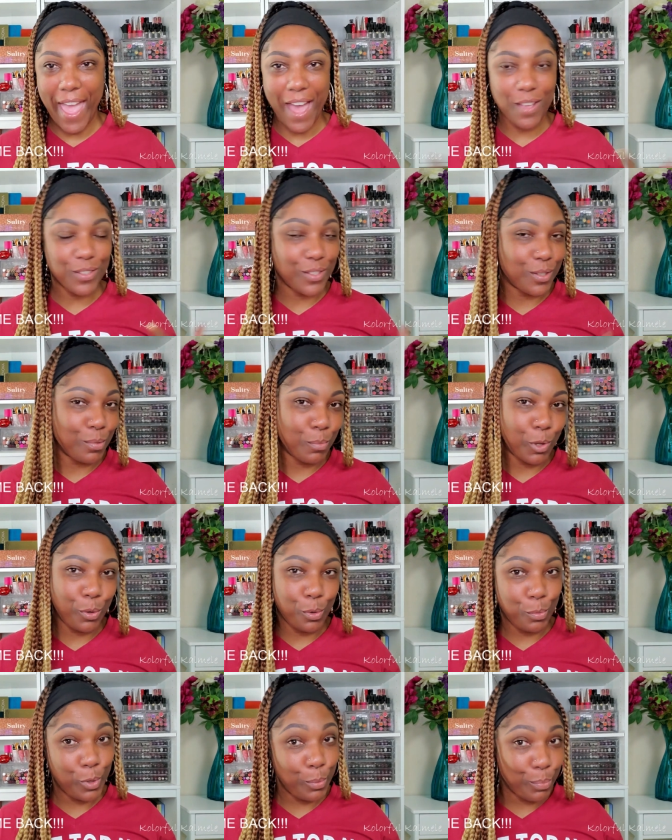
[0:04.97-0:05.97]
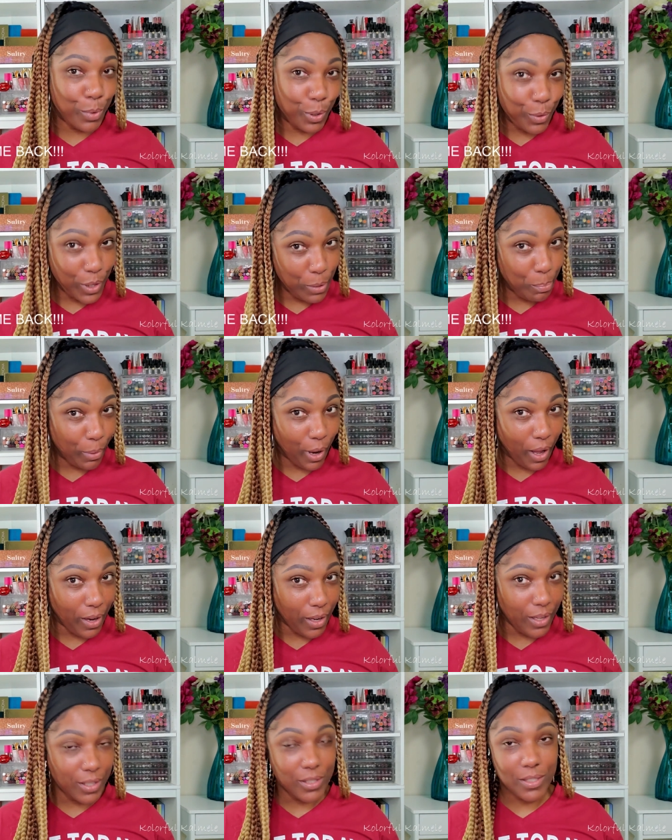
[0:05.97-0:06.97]
out some Uoma Beauty
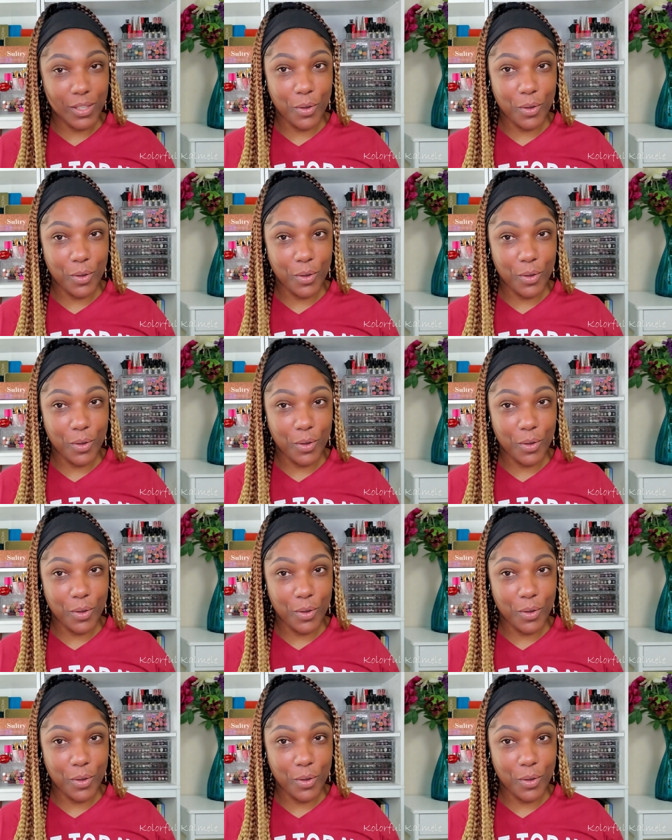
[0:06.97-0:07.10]
products.